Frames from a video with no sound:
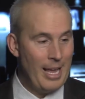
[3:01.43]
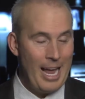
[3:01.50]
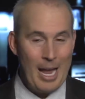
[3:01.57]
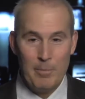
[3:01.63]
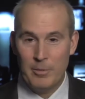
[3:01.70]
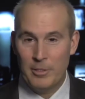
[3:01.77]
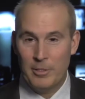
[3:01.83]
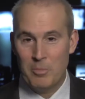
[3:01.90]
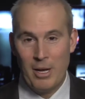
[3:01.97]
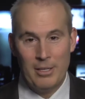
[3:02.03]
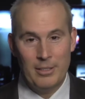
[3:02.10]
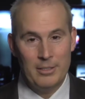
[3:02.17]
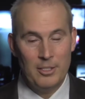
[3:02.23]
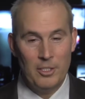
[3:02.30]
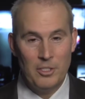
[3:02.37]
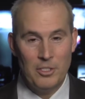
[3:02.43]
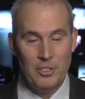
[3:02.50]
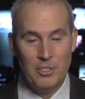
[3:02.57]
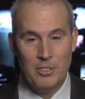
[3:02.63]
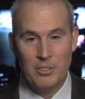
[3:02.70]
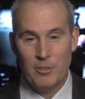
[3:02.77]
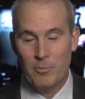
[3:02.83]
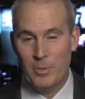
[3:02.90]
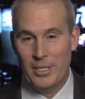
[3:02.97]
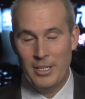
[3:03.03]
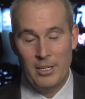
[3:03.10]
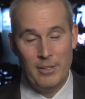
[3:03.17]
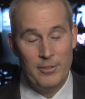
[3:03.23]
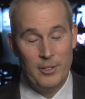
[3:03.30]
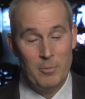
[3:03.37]
hapless politicians who've been
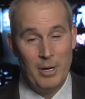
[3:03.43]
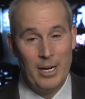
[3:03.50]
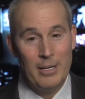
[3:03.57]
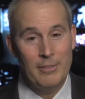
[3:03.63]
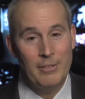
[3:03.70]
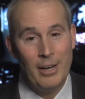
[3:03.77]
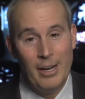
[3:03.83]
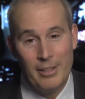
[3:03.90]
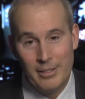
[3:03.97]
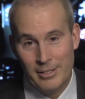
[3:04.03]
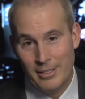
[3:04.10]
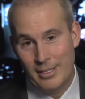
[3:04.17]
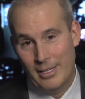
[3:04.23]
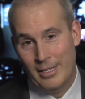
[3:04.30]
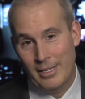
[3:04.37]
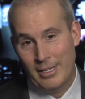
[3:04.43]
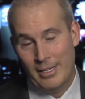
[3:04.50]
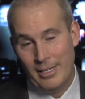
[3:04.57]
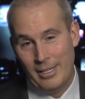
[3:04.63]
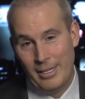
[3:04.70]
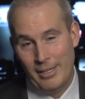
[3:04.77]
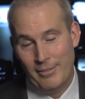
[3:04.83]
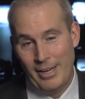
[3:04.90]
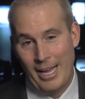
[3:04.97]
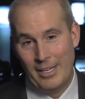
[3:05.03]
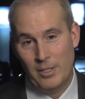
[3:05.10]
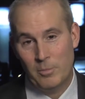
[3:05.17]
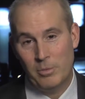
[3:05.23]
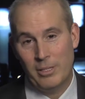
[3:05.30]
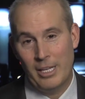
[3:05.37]
interviewed by her father have
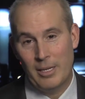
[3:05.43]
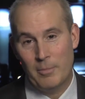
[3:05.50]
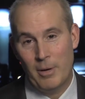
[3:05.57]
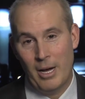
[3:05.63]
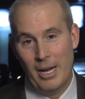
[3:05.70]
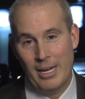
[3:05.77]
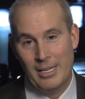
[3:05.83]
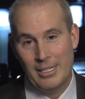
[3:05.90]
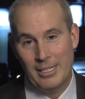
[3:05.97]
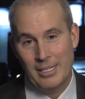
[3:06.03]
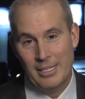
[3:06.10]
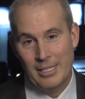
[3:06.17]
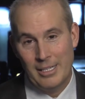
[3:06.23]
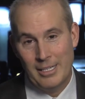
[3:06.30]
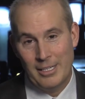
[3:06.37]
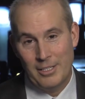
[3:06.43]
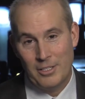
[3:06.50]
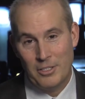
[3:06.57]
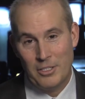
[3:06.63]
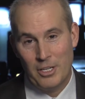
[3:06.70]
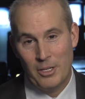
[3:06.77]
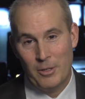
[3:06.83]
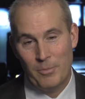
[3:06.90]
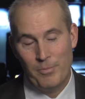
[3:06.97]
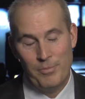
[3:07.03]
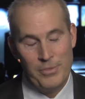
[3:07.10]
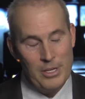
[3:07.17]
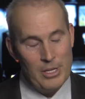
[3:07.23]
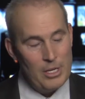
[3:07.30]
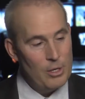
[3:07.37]
had to play by. So,
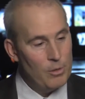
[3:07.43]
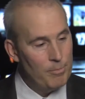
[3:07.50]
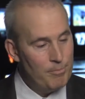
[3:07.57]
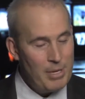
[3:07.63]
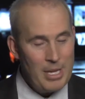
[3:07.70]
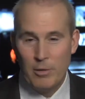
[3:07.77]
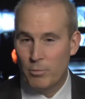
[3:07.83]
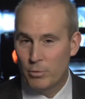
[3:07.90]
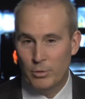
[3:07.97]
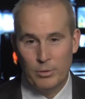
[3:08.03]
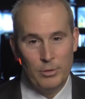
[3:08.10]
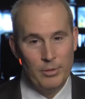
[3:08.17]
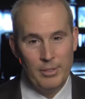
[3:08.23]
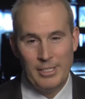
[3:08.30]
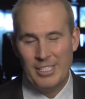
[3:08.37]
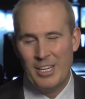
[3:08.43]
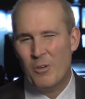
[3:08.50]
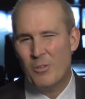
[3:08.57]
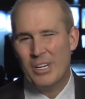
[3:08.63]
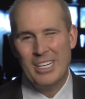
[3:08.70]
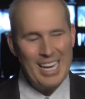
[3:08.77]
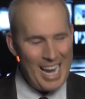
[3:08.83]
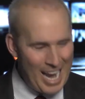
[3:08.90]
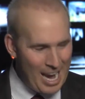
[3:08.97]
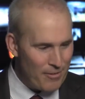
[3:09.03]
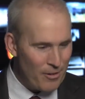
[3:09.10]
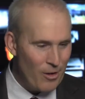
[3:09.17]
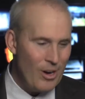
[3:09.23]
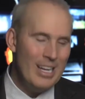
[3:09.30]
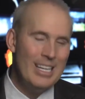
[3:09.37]
big rule don't
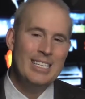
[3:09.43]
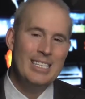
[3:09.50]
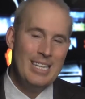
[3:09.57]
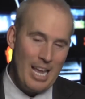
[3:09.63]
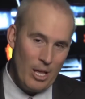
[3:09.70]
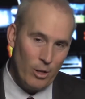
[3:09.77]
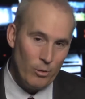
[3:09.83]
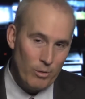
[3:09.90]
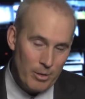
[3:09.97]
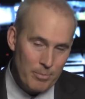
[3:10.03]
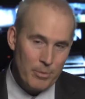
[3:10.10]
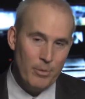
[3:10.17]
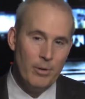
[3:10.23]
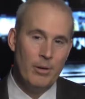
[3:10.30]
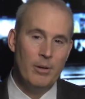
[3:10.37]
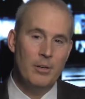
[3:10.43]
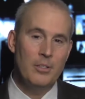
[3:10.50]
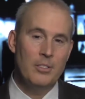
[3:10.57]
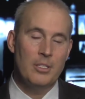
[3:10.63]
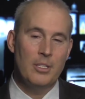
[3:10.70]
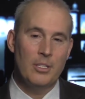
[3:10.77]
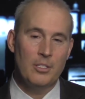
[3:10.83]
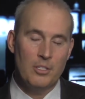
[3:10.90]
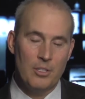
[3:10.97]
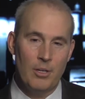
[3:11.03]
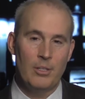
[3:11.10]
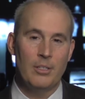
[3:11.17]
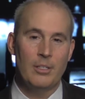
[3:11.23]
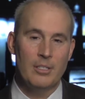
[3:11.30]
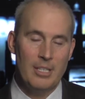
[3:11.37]
ever tell reporters that
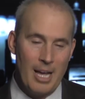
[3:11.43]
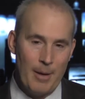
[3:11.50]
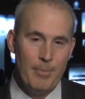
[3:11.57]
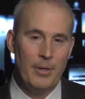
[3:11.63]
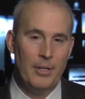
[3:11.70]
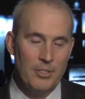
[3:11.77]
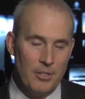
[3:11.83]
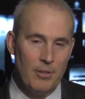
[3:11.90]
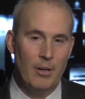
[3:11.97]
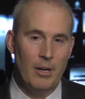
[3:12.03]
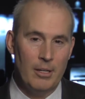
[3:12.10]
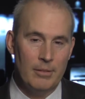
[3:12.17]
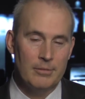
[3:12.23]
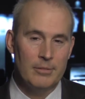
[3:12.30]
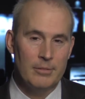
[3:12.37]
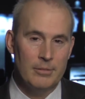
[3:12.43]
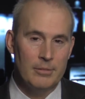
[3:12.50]
certain topics are off,